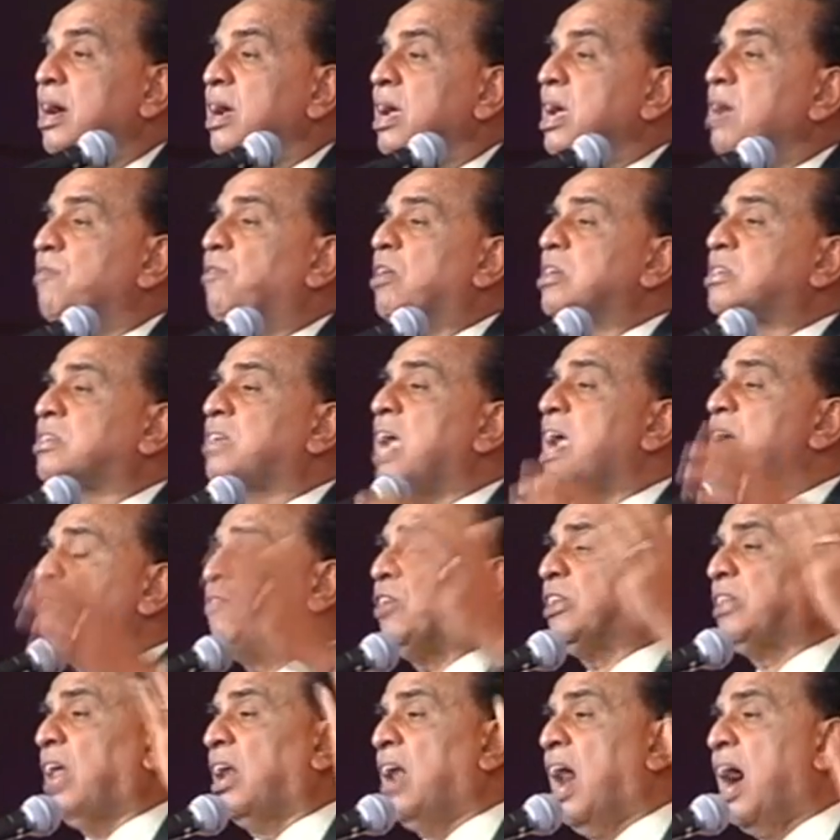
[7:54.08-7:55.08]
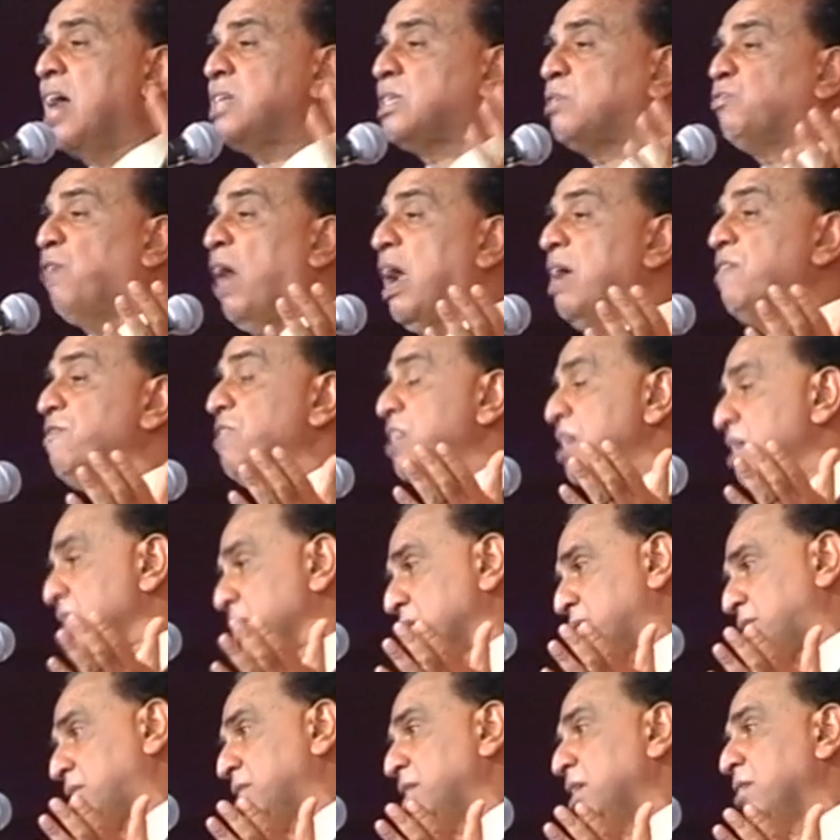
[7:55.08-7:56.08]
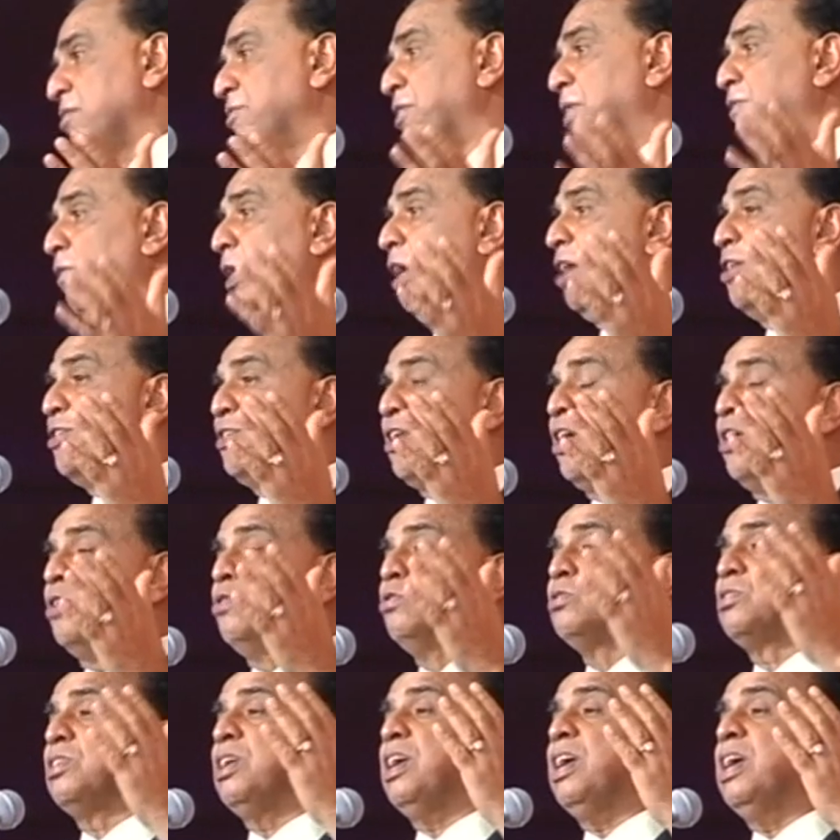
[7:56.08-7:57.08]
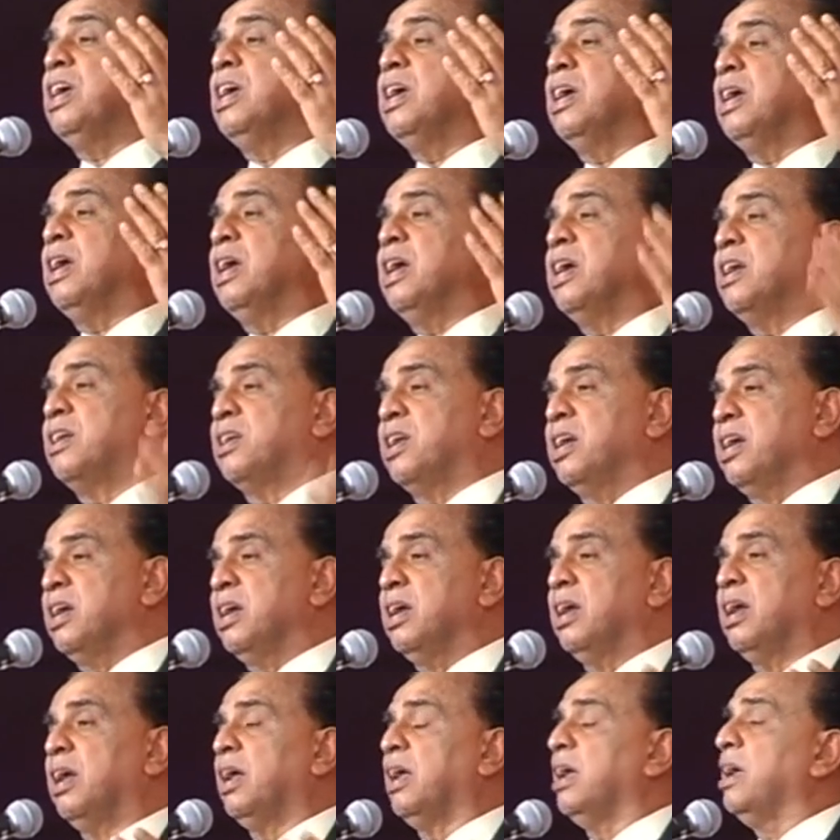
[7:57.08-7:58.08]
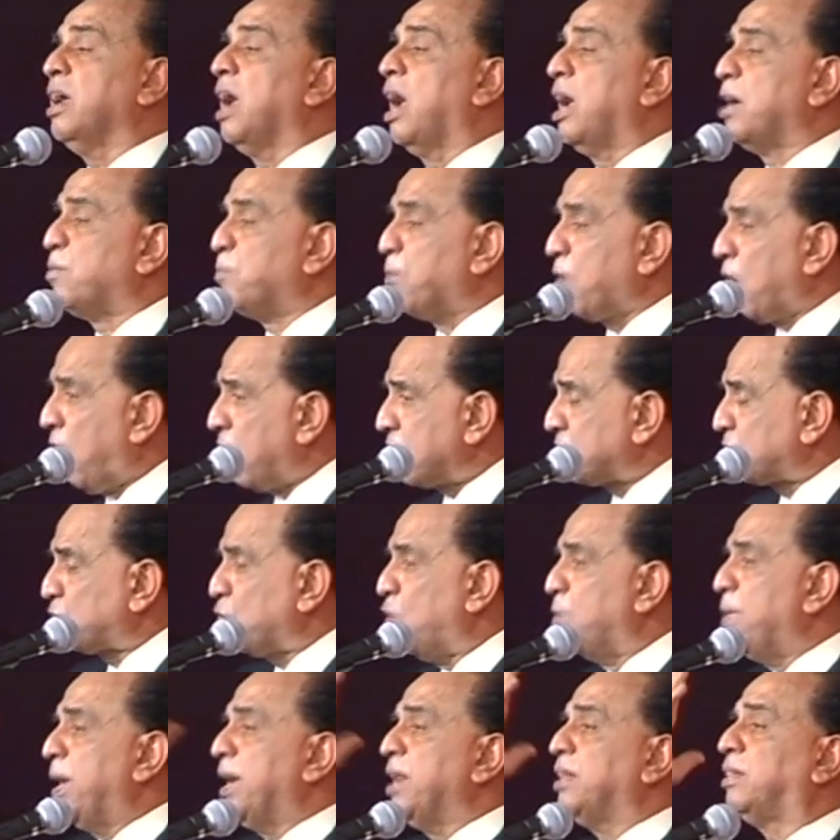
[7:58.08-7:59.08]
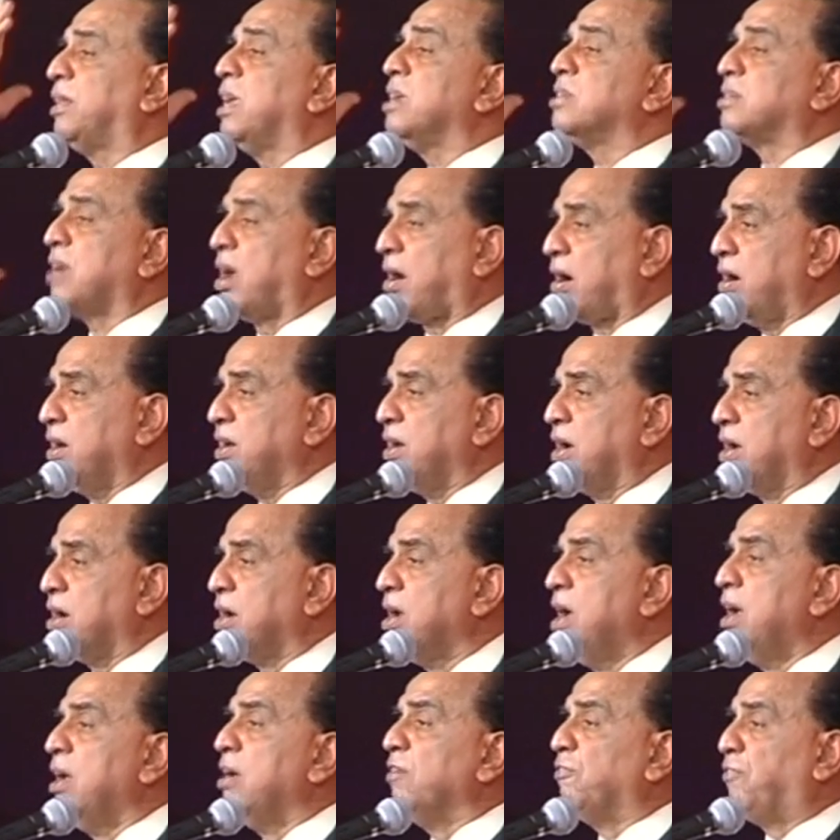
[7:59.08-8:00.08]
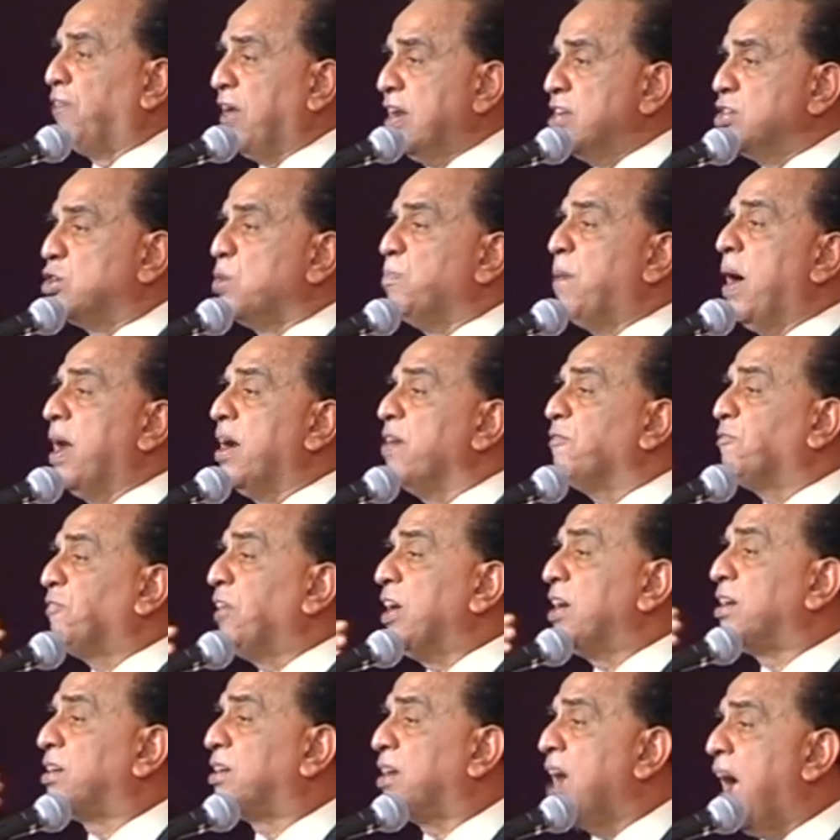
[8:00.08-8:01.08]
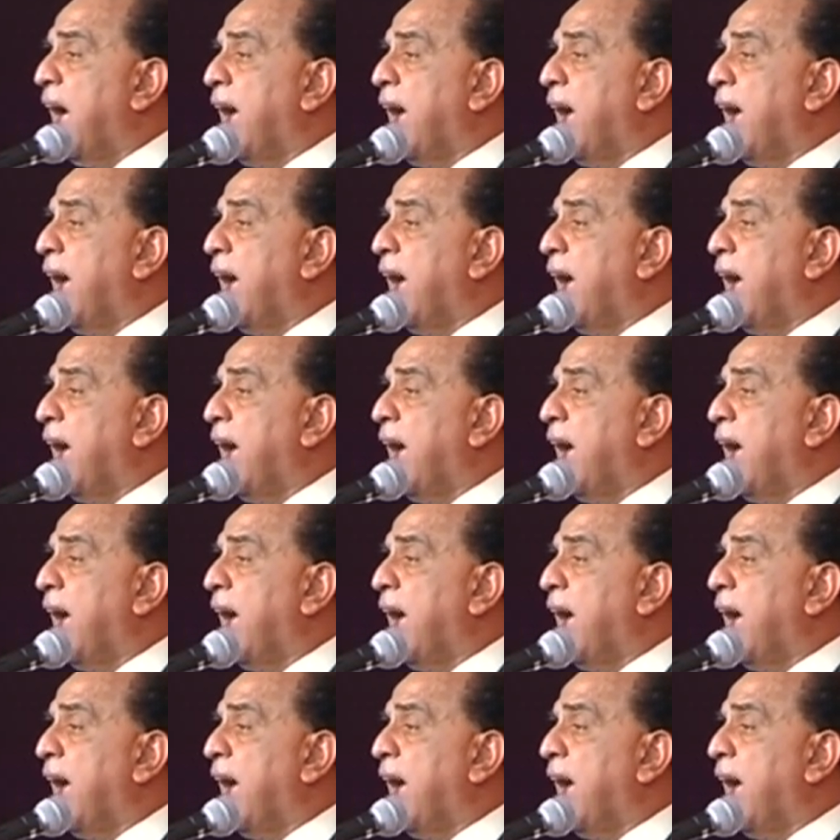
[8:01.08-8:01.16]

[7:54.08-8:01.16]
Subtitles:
He was saying for the last 5 years, we will introduce EET. He had brought so many things earlier, fringe benefit